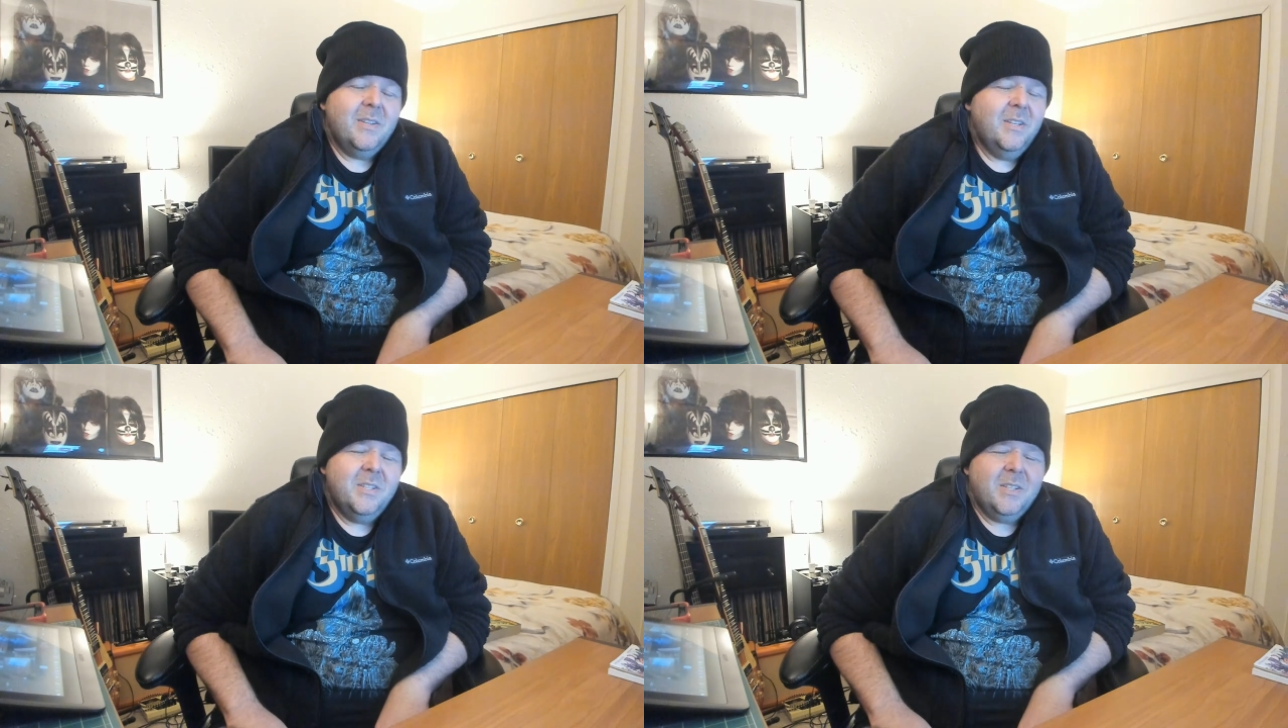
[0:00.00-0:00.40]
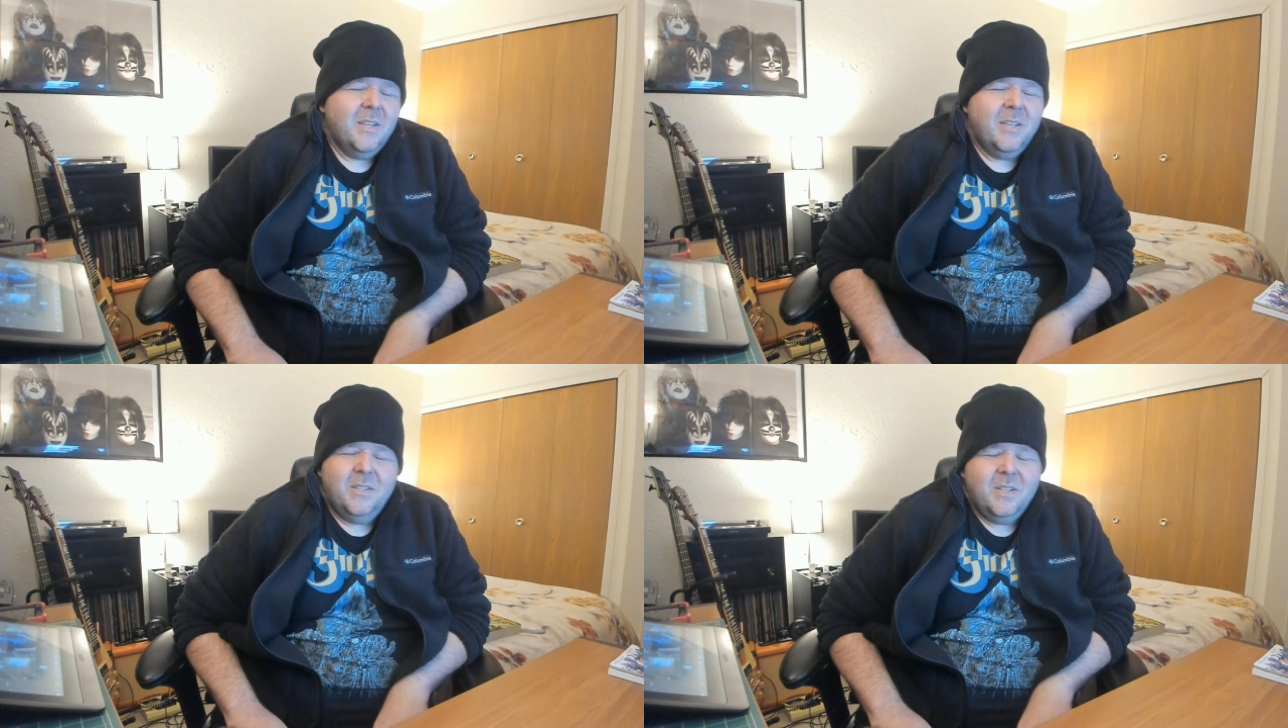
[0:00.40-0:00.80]
It's just
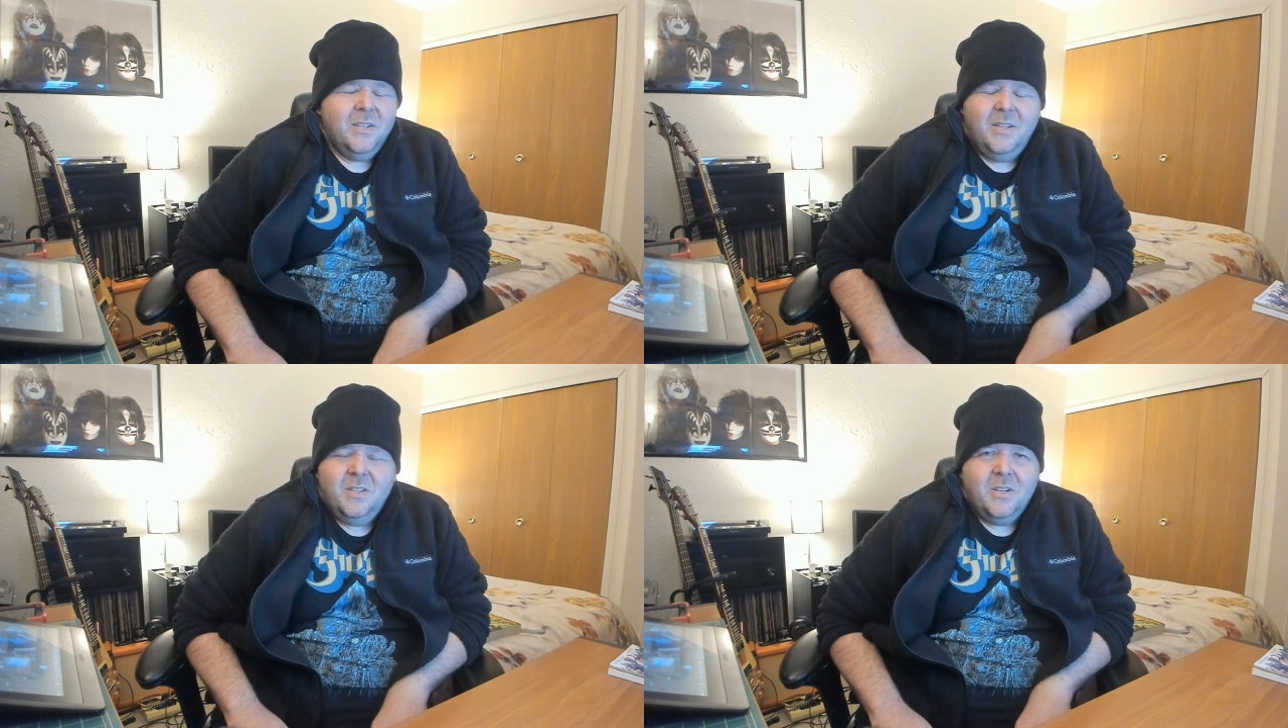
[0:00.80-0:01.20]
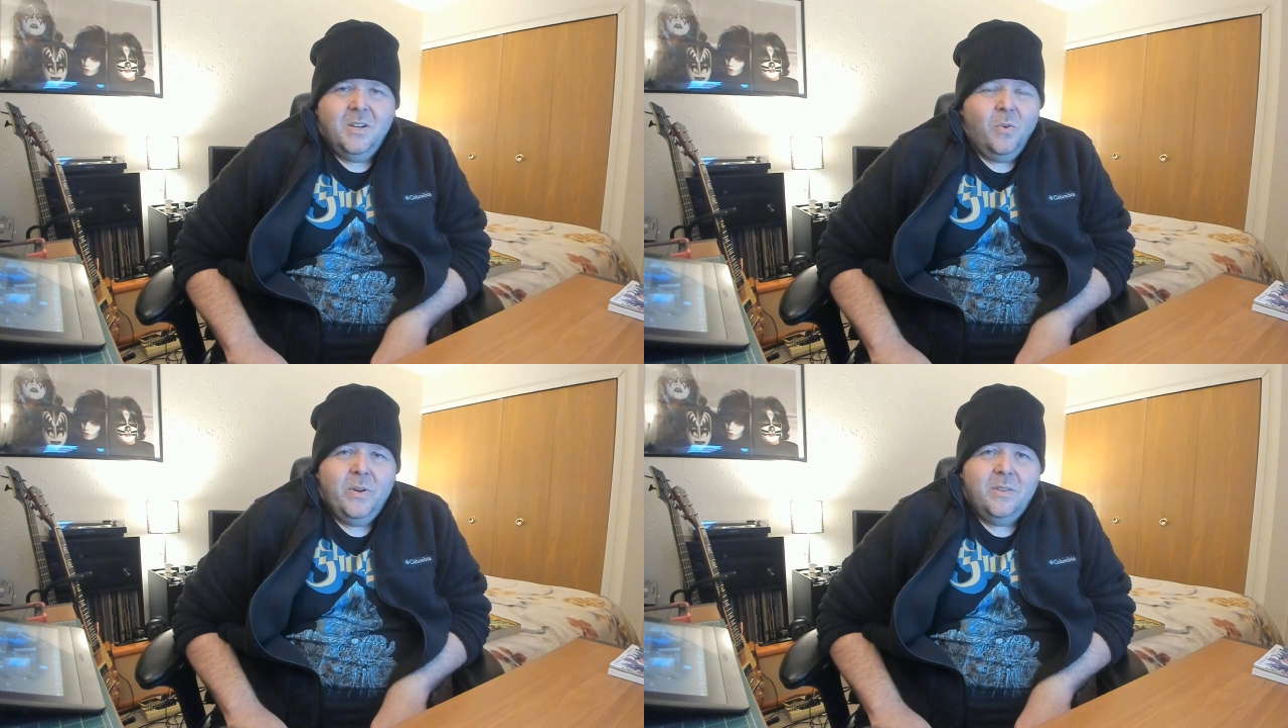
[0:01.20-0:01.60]
like it's a it's a
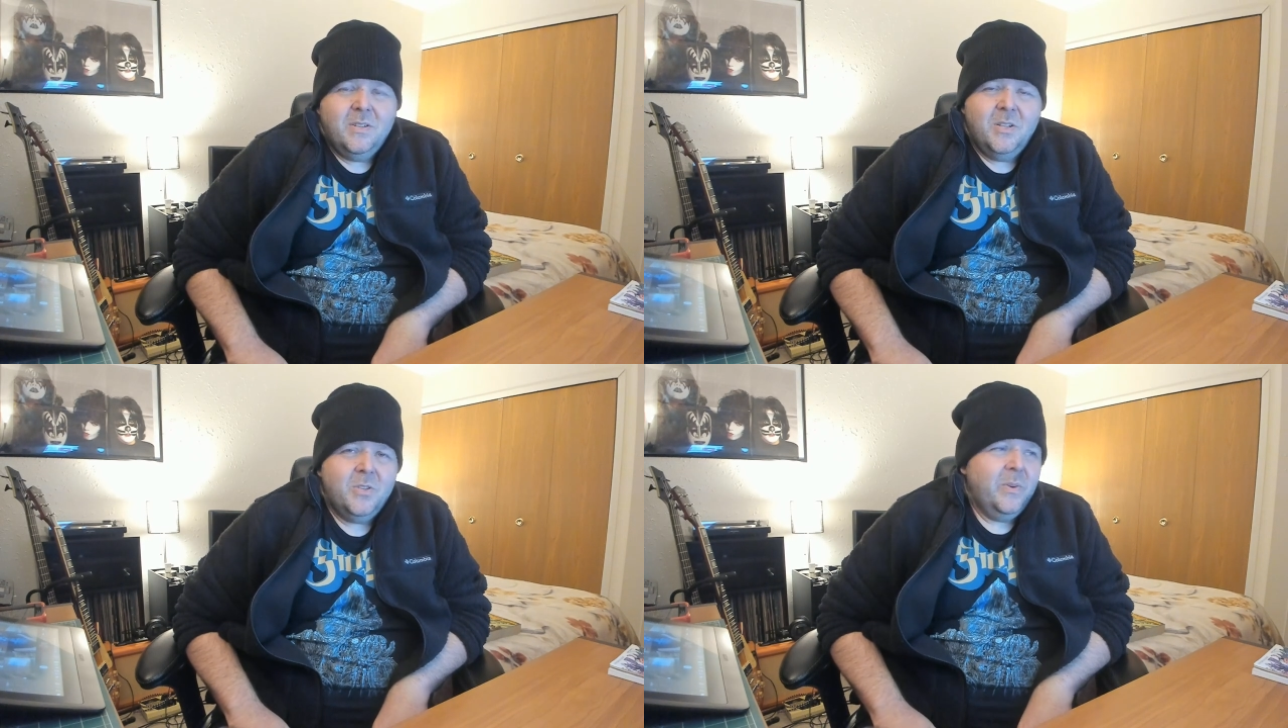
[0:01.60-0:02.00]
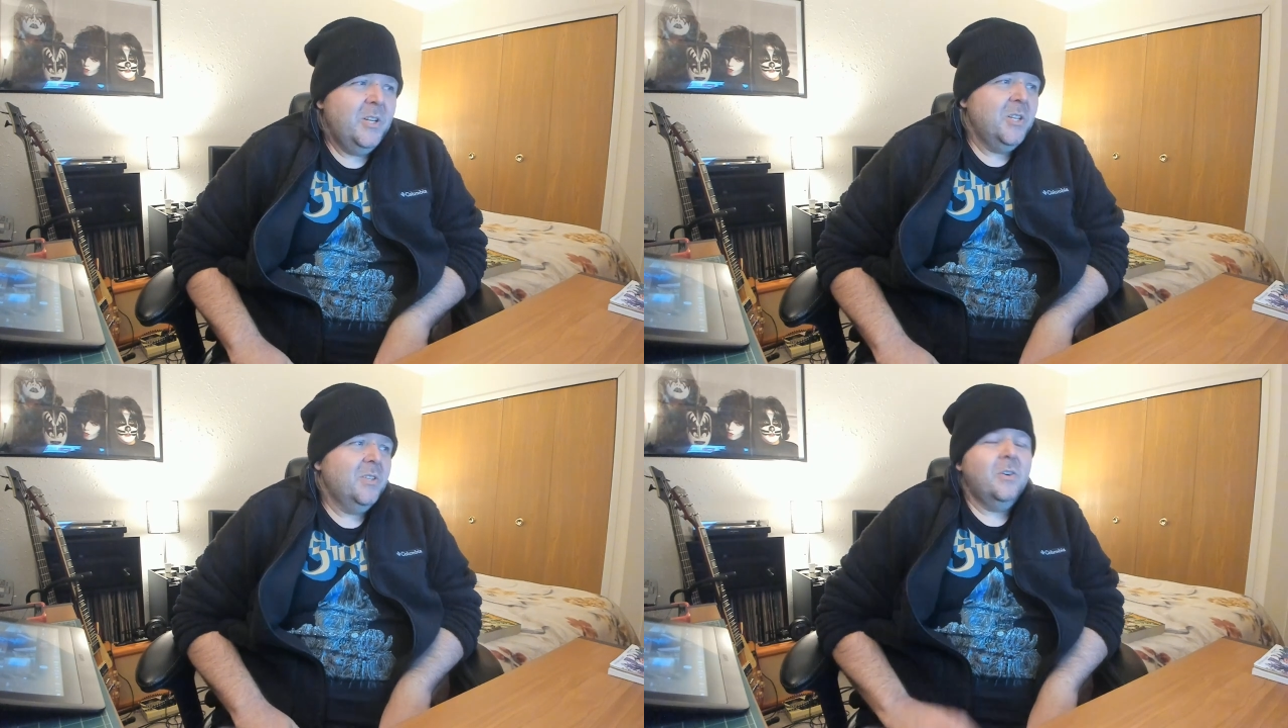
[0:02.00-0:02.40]
no-win
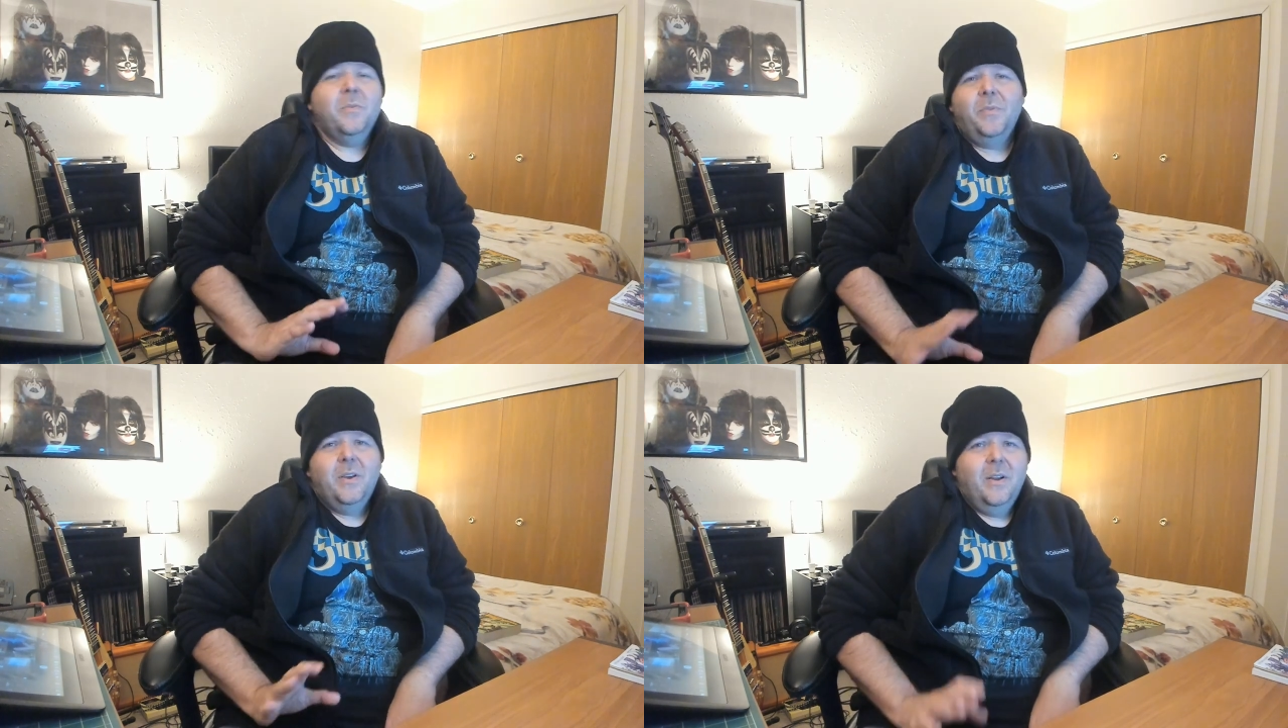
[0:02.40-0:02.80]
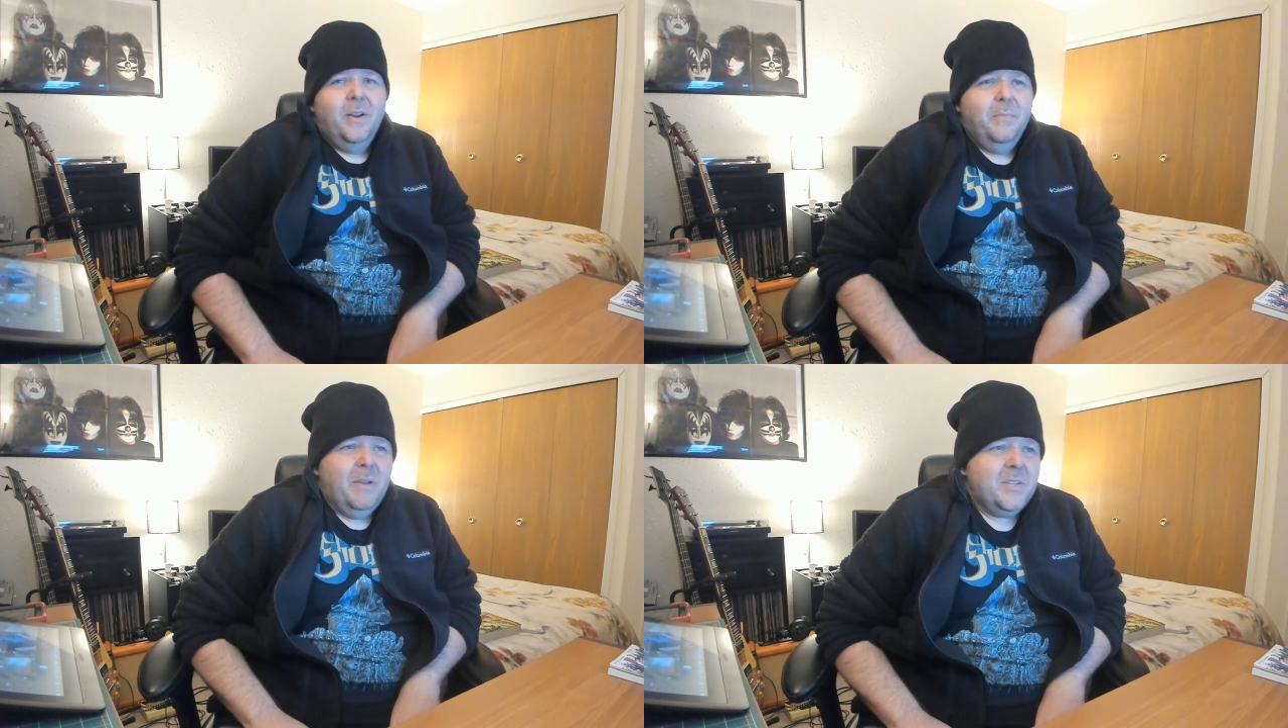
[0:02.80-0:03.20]
situation. So
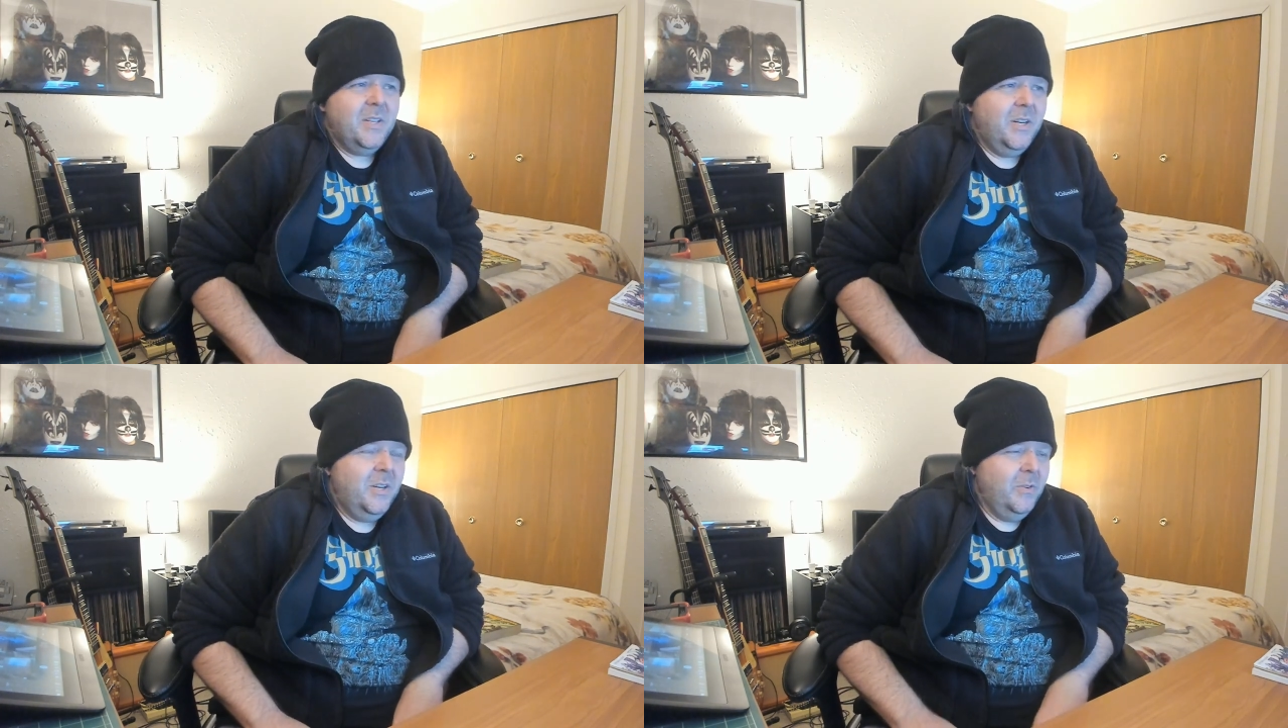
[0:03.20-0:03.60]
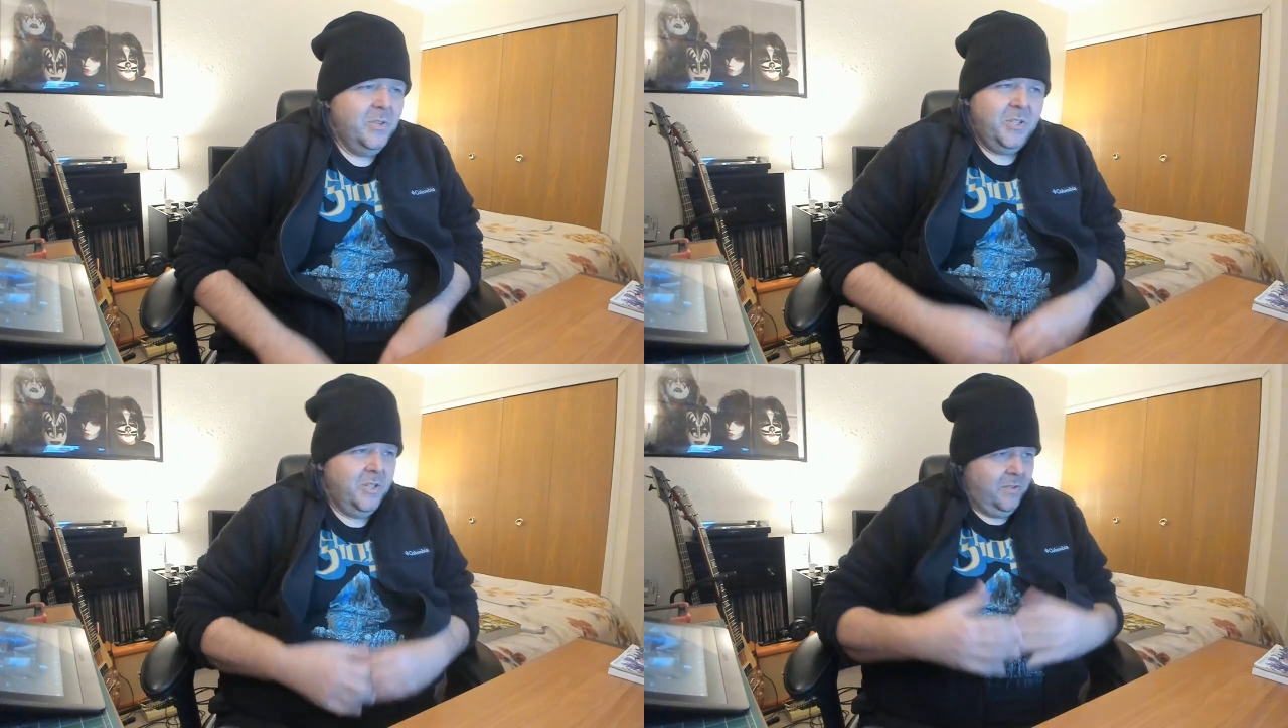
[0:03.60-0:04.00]
best thing to do is just